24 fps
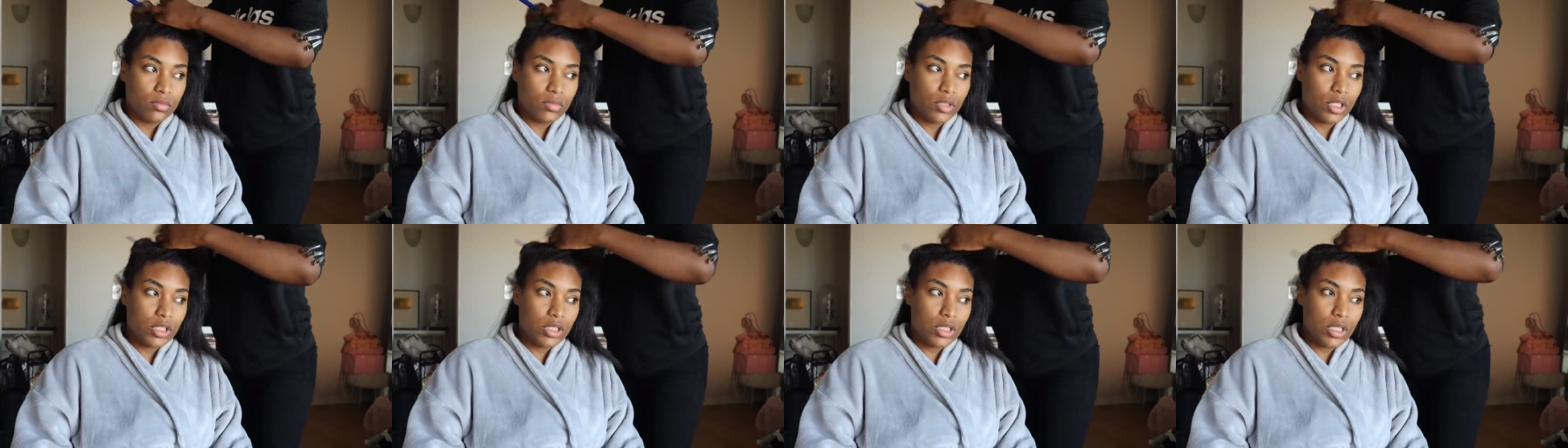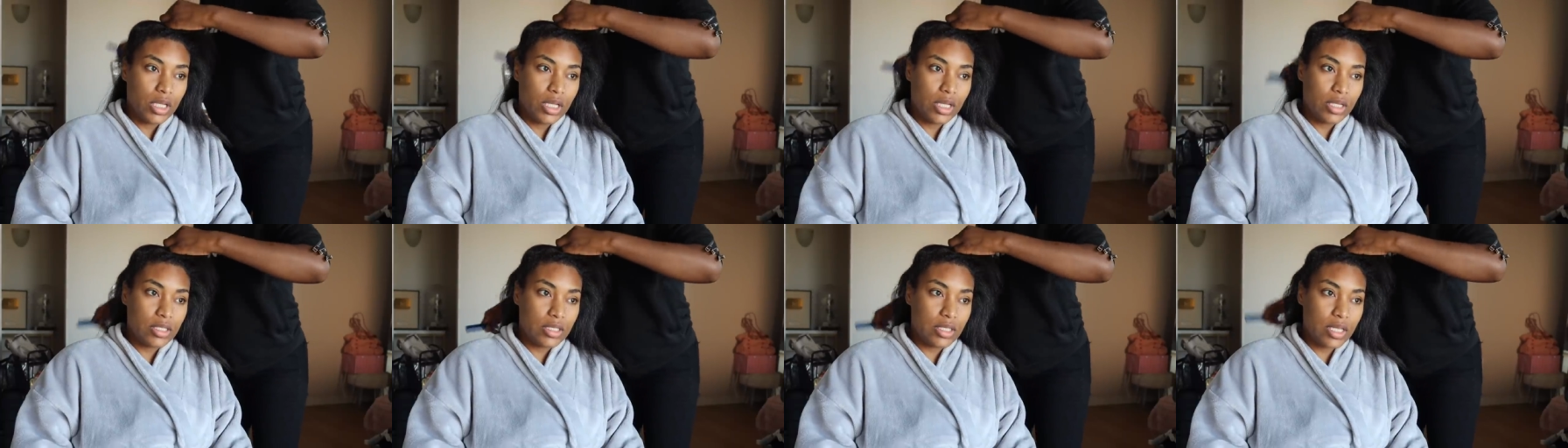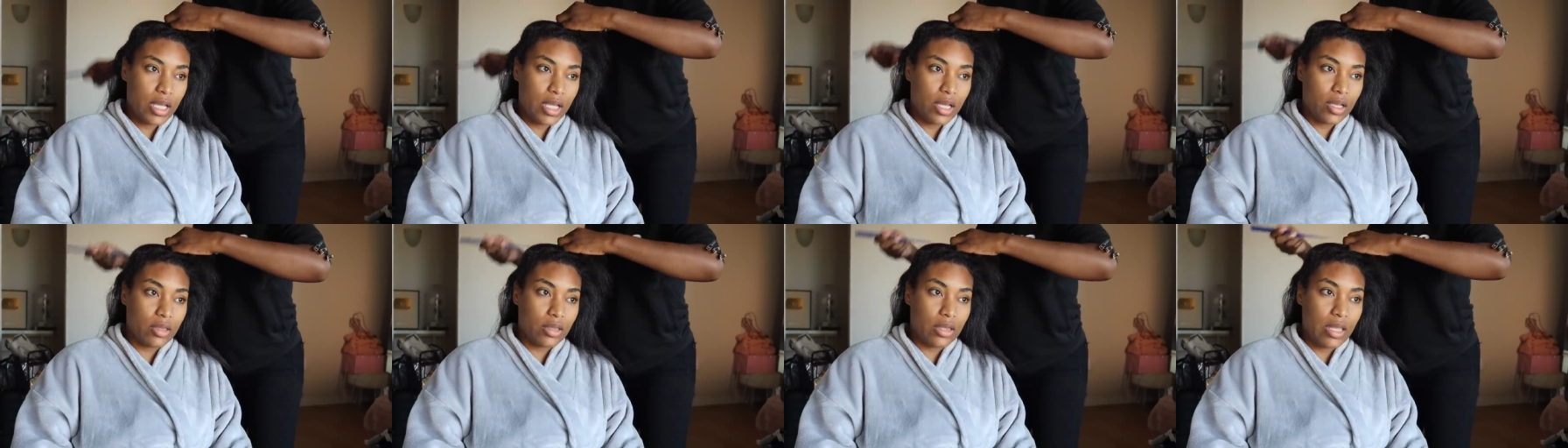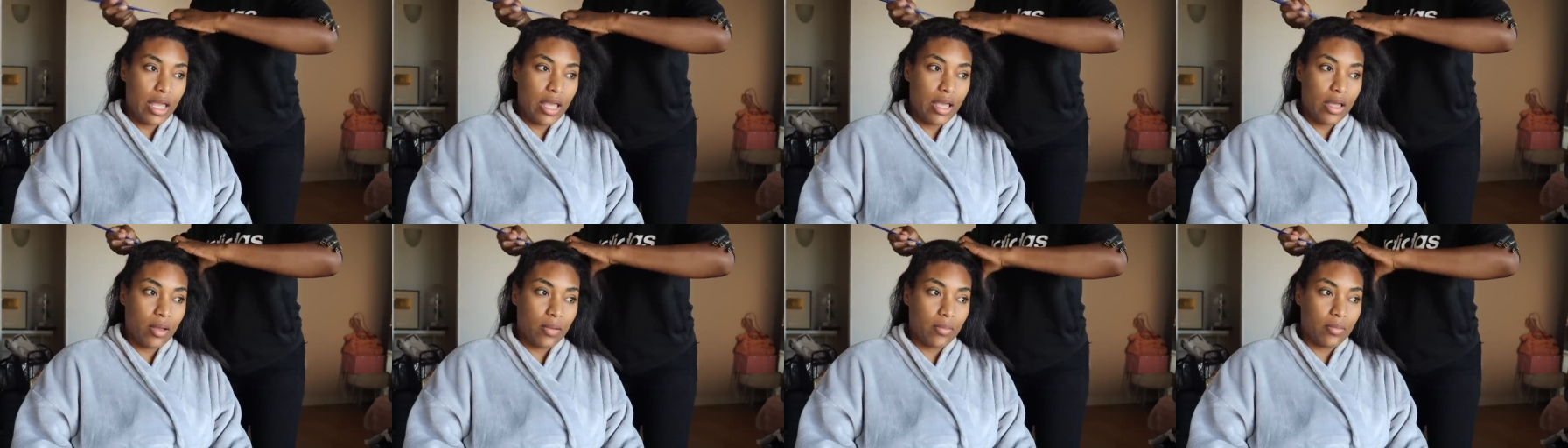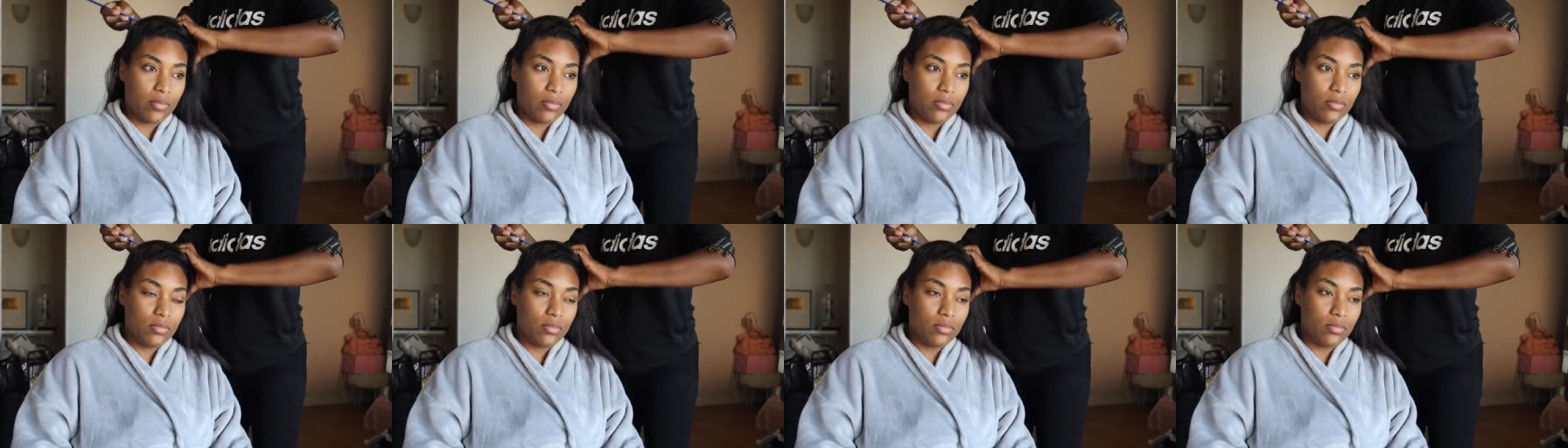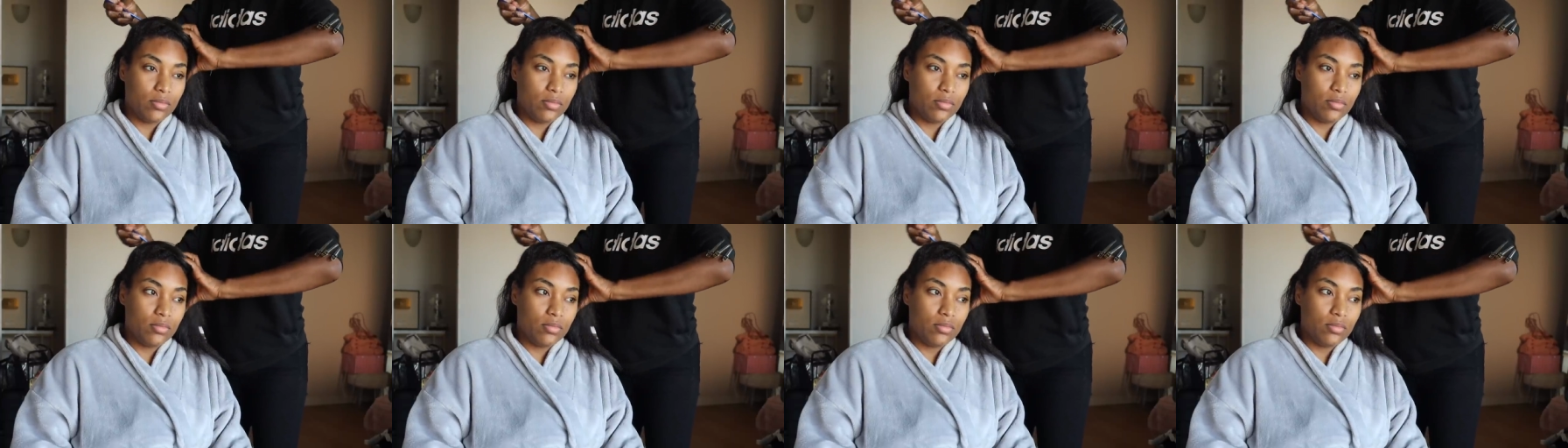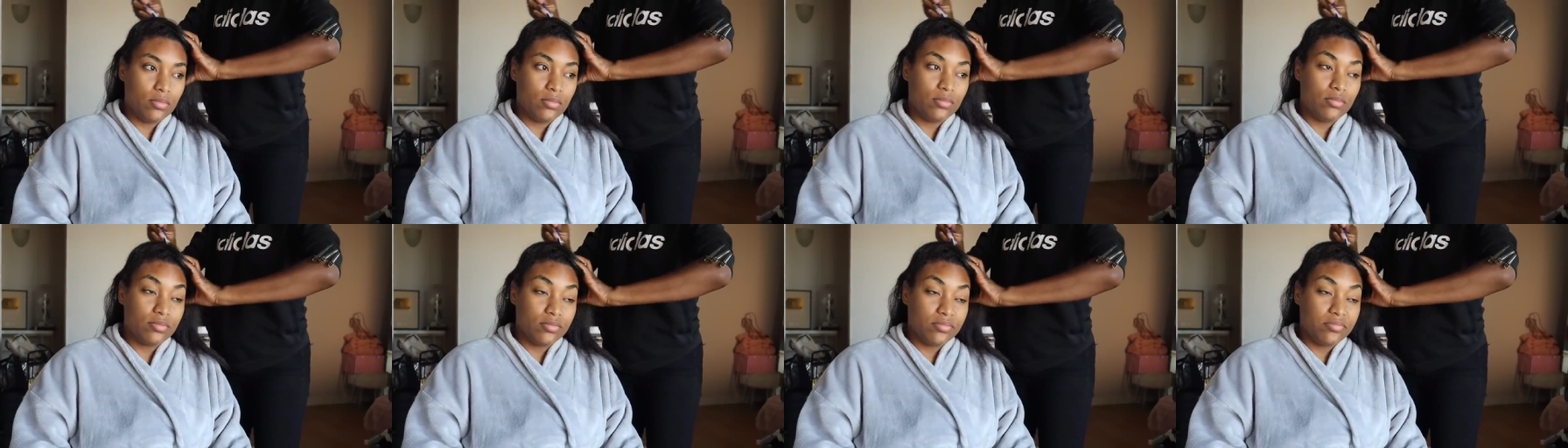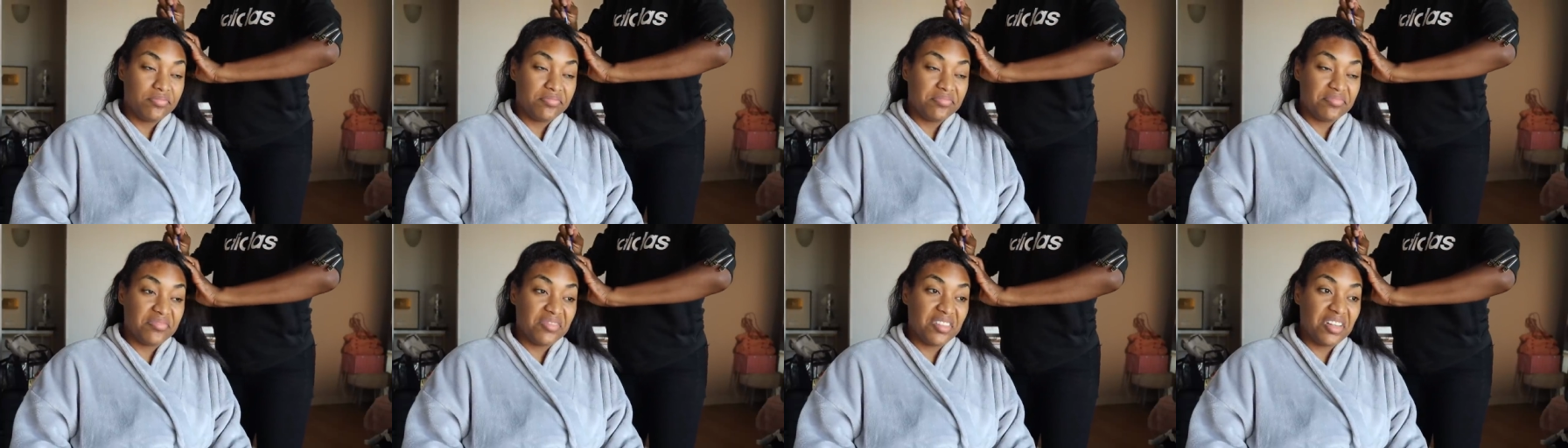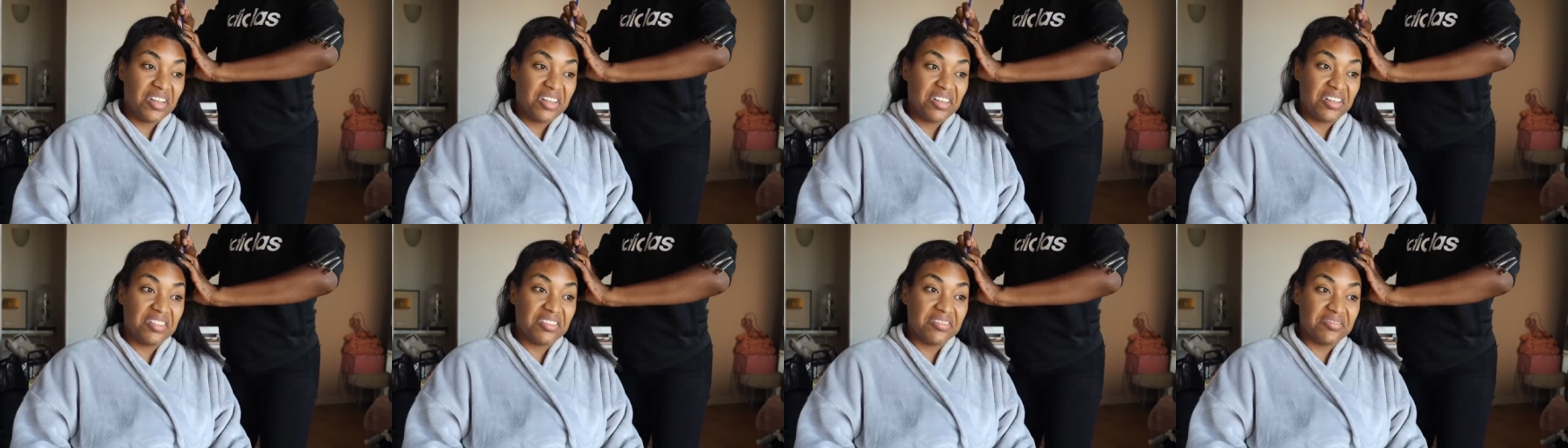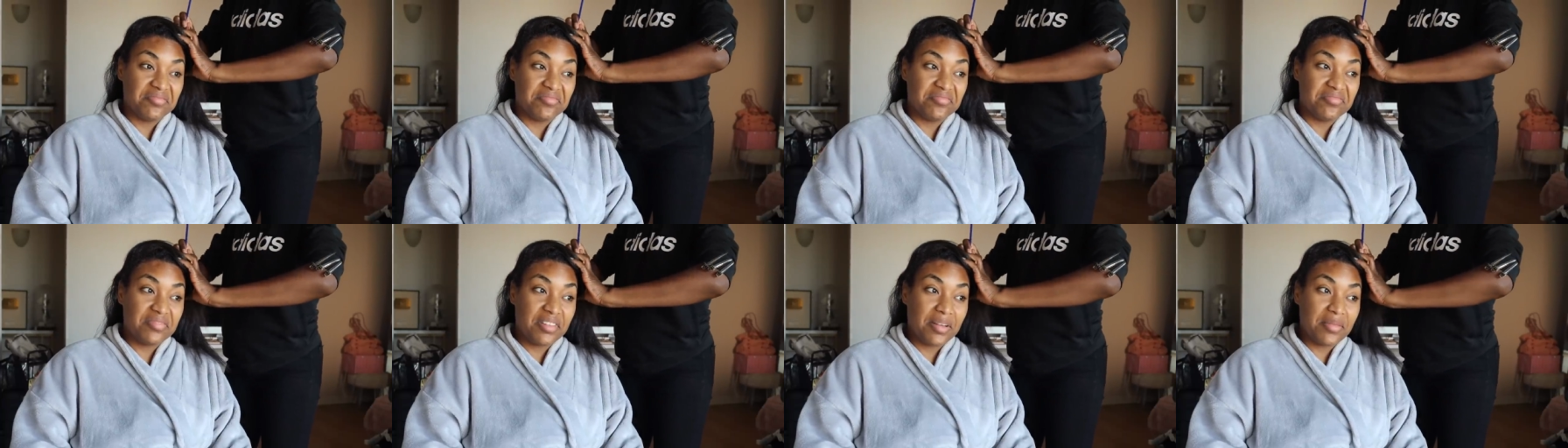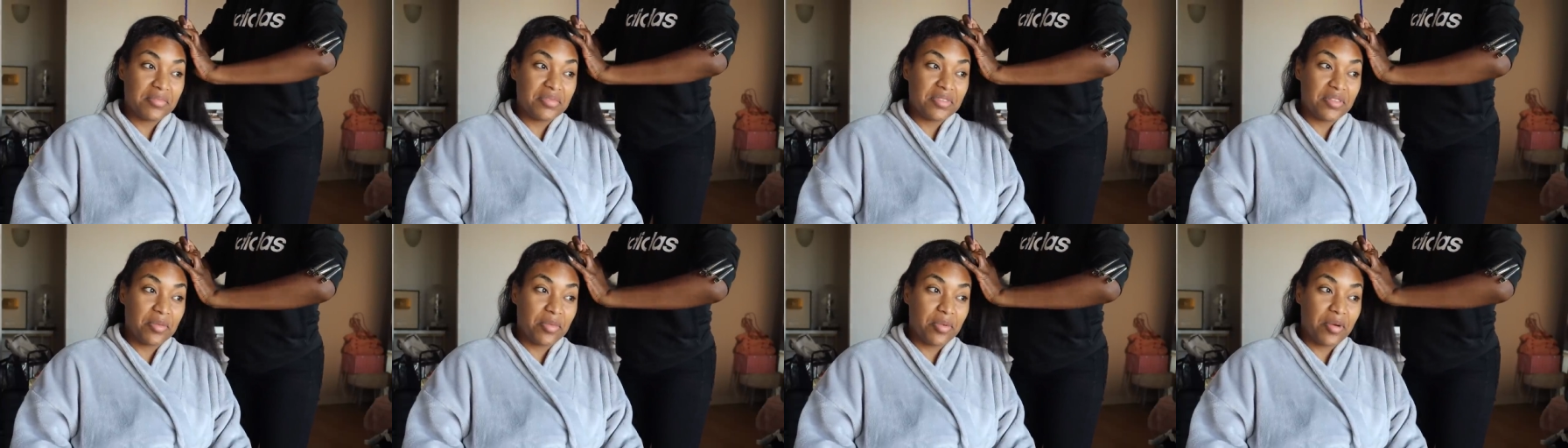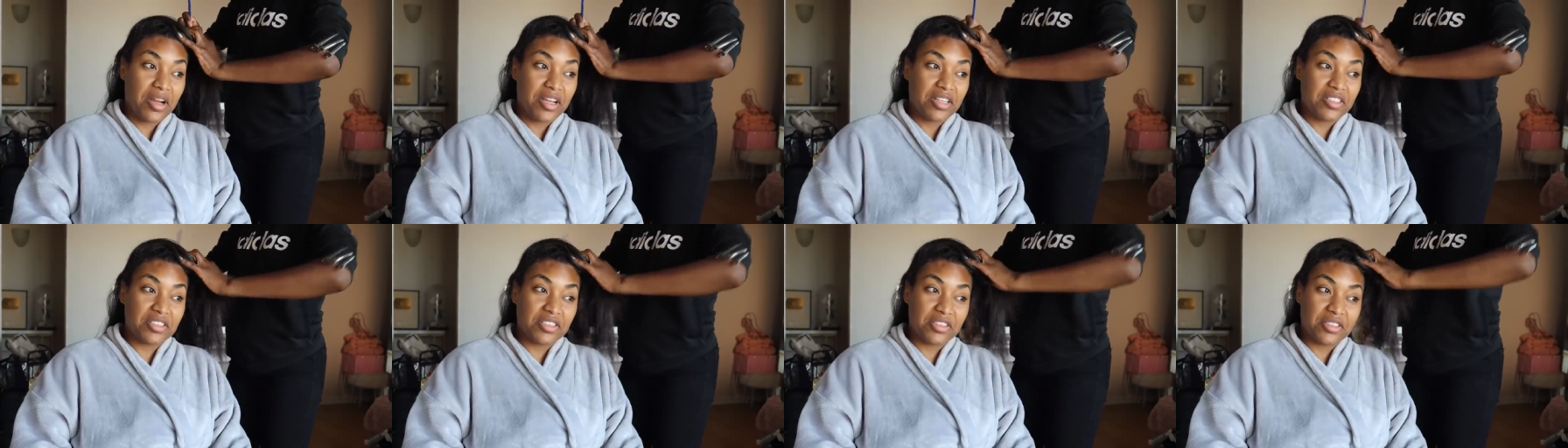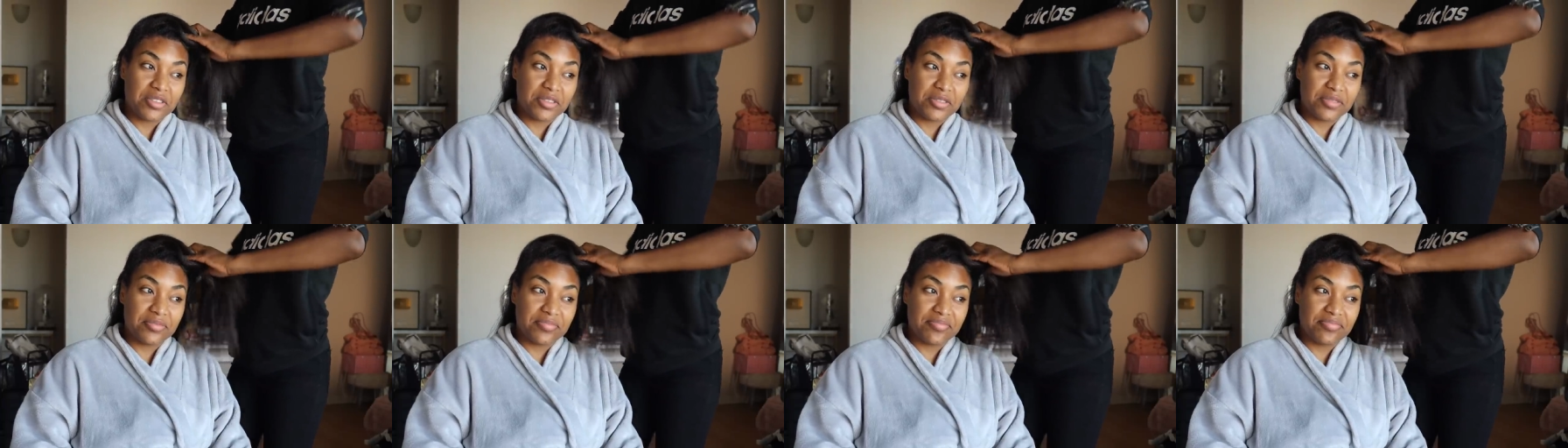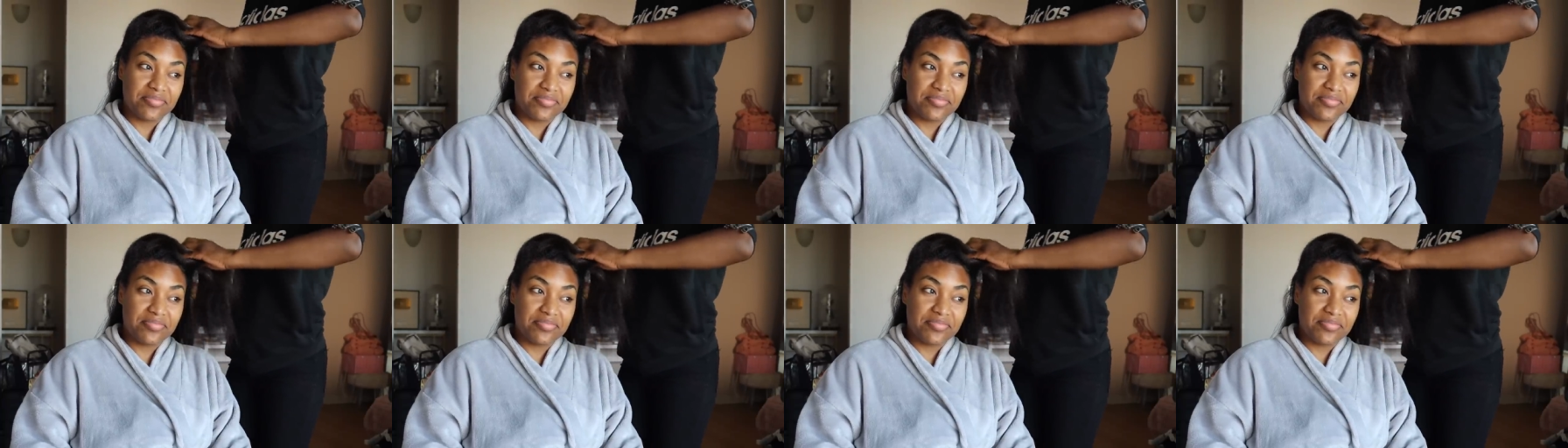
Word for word: This thing is like, damn. So good. No, I'm surprised too.